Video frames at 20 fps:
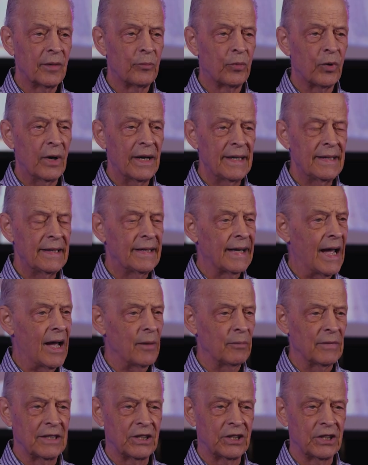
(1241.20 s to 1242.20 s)
in brain
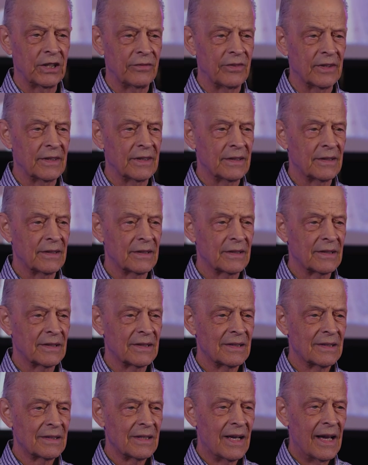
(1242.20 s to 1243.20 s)
damage, even.
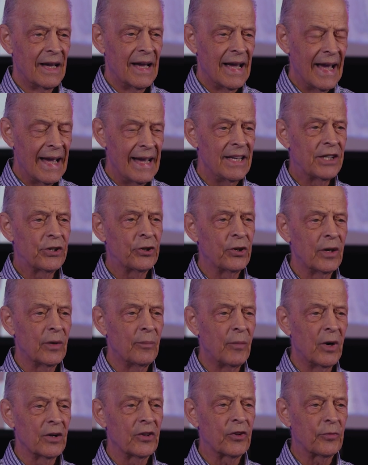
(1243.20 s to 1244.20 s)
Hatred
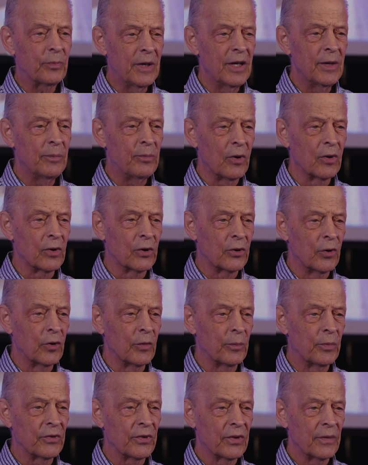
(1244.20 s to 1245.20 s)
amongst people
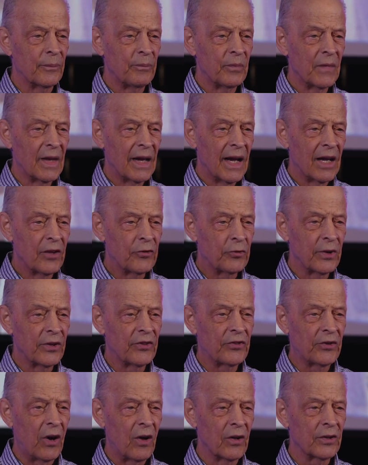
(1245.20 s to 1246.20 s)
groups has
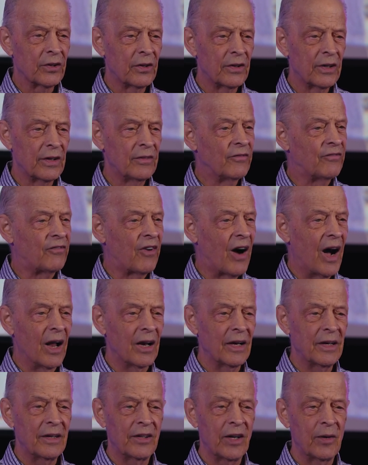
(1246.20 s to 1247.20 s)
resulted in
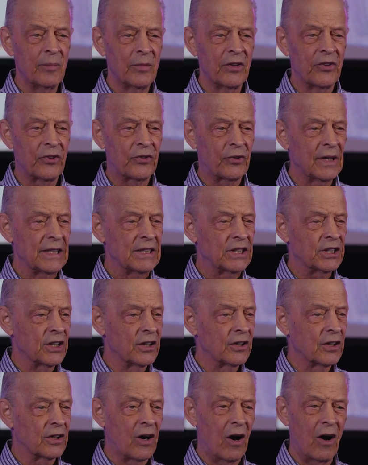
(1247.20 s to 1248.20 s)
violent
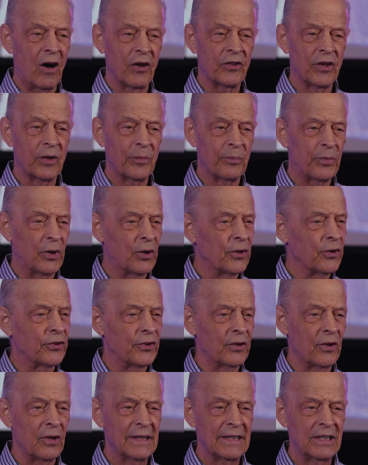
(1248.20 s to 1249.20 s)
demonstration causing
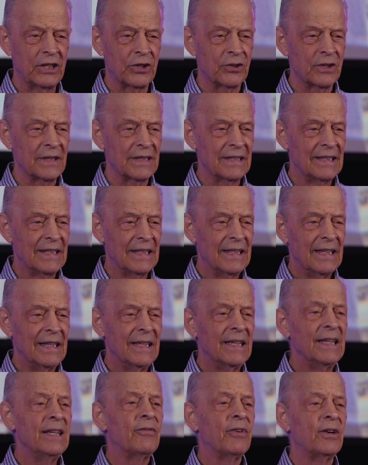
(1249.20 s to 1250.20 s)
personal injury,
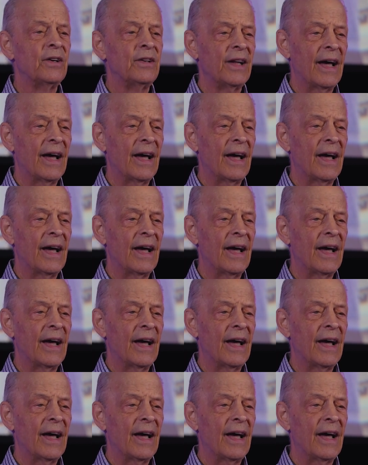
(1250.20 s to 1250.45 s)
even